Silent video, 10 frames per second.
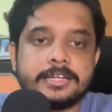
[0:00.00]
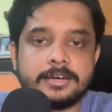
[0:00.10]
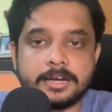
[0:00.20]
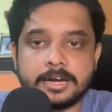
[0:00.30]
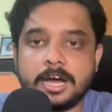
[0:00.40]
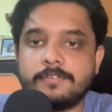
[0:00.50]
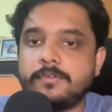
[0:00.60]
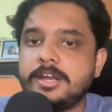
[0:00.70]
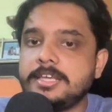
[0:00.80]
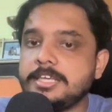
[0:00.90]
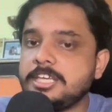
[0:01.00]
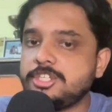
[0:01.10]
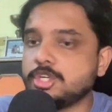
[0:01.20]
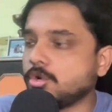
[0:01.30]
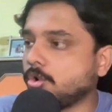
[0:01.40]
created a graph where
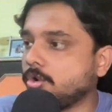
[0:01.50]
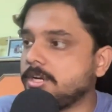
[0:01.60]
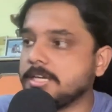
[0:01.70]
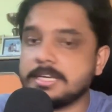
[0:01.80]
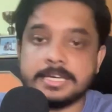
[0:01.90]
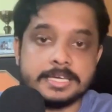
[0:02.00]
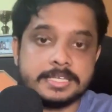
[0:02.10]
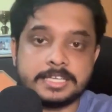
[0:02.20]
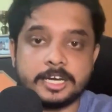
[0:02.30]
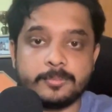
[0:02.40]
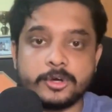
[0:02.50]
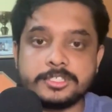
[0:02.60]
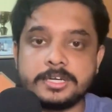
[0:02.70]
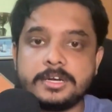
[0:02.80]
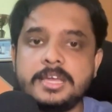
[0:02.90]
each node is a
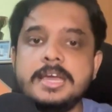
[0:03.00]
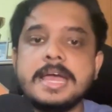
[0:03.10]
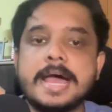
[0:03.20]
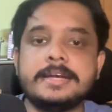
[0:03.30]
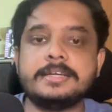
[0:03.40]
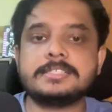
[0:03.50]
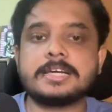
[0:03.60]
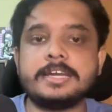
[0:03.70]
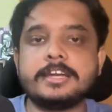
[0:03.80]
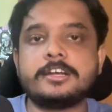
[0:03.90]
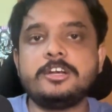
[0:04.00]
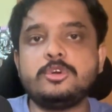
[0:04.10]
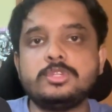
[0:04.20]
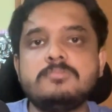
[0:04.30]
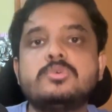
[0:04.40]
repository and it is
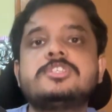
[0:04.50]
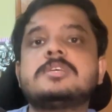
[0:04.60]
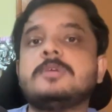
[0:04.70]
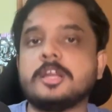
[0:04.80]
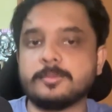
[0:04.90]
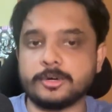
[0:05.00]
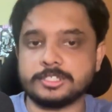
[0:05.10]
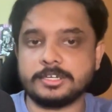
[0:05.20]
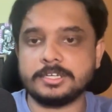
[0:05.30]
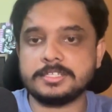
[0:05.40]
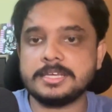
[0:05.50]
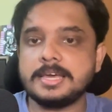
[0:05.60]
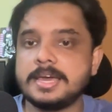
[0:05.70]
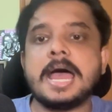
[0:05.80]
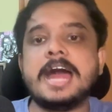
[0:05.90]
connected to the most similar repositories.
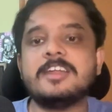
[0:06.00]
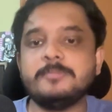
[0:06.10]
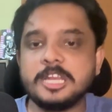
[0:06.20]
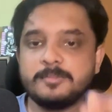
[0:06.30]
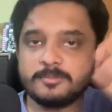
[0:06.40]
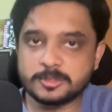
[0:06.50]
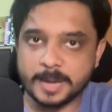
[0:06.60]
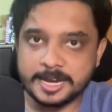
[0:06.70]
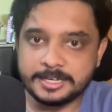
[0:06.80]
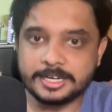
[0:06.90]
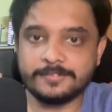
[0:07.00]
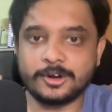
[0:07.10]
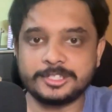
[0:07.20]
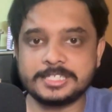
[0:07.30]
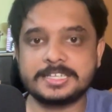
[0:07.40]
And a minimum spanning tree
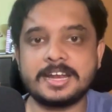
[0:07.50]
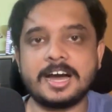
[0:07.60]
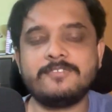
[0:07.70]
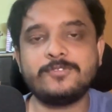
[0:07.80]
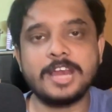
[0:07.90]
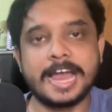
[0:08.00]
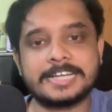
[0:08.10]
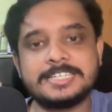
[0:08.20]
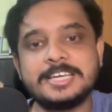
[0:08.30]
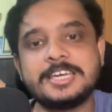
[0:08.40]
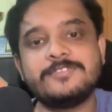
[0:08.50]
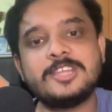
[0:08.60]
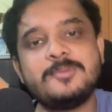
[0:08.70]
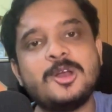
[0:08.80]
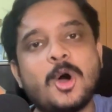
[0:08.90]
for this graph will actually
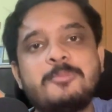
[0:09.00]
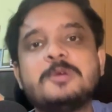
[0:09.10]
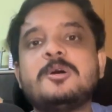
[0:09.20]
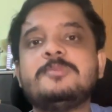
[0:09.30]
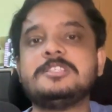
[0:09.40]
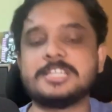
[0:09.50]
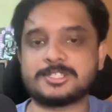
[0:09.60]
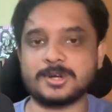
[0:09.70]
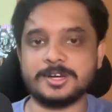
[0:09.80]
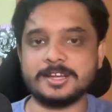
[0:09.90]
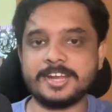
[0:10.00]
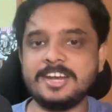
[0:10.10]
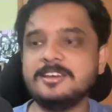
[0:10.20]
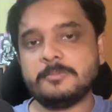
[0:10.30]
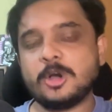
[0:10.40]
give them an optimum ingest order,
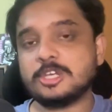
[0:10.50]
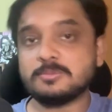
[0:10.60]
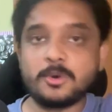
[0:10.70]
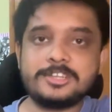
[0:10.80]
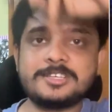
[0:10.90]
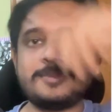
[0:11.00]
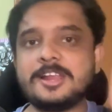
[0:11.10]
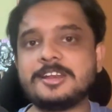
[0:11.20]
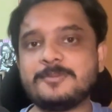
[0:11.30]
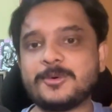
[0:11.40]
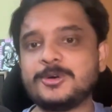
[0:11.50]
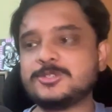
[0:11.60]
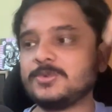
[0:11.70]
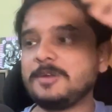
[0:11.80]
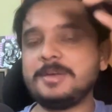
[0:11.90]
right? Because more similar
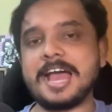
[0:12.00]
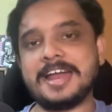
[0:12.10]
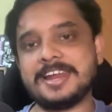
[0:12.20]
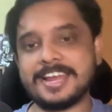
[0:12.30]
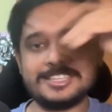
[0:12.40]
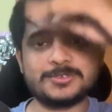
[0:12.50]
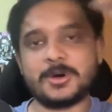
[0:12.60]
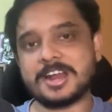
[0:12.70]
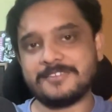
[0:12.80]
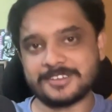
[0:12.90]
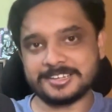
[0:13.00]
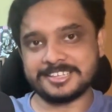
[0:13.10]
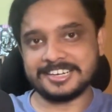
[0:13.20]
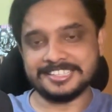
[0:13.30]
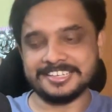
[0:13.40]
repos will be analyzed one after
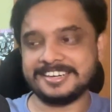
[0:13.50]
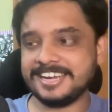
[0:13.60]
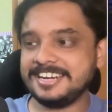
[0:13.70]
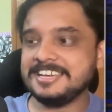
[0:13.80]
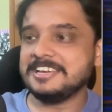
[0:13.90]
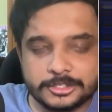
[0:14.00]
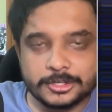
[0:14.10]
the other, right?